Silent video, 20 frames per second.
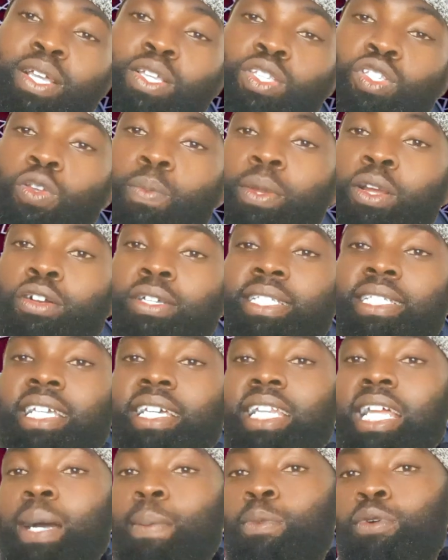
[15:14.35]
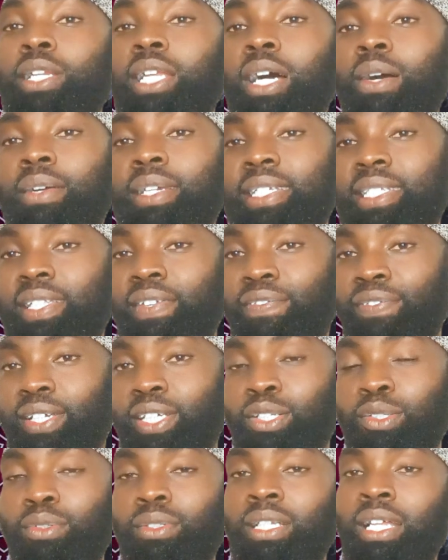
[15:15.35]
So because yanamu now is the
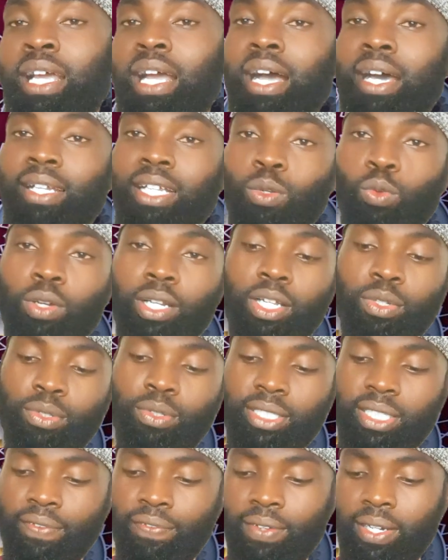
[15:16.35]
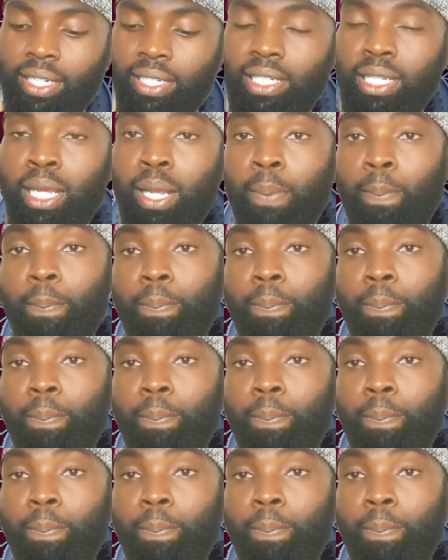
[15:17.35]
fa'ilun and al-waladu is the fa'il.